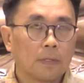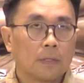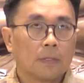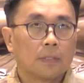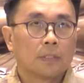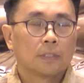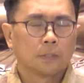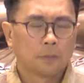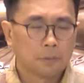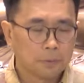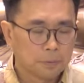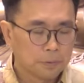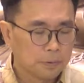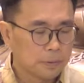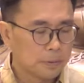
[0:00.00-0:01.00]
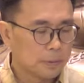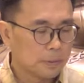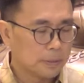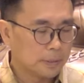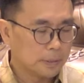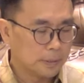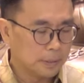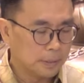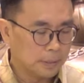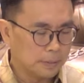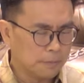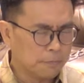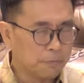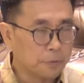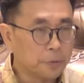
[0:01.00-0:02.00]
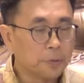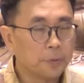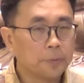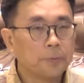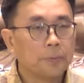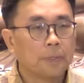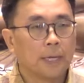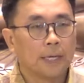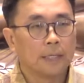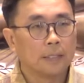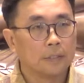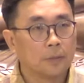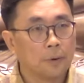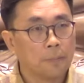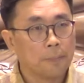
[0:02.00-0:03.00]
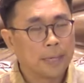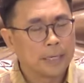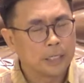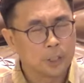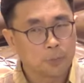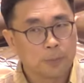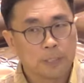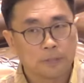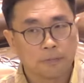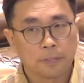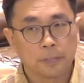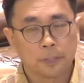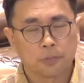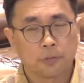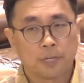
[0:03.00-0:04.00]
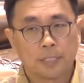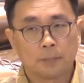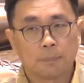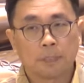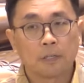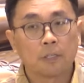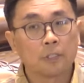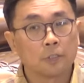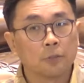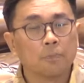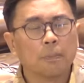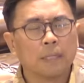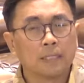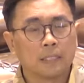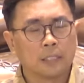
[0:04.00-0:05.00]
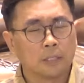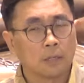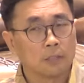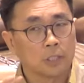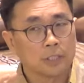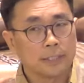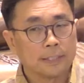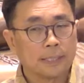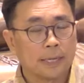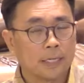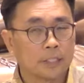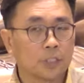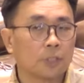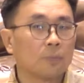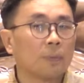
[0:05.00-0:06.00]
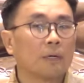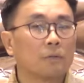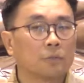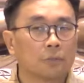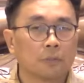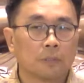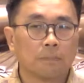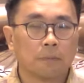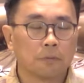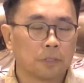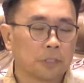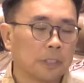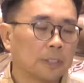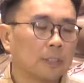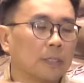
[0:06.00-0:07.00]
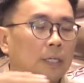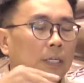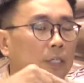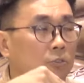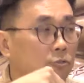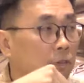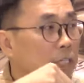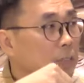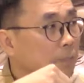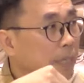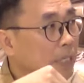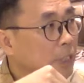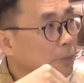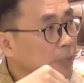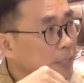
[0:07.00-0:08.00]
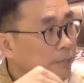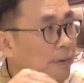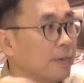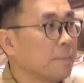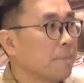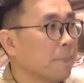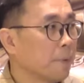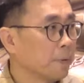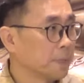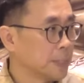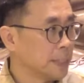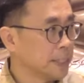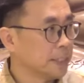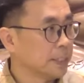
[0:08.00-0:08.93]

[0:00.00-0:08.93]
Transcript: So the view and your management with your stress, because human is not just intellectual, we're also emotional. Stress management is very important.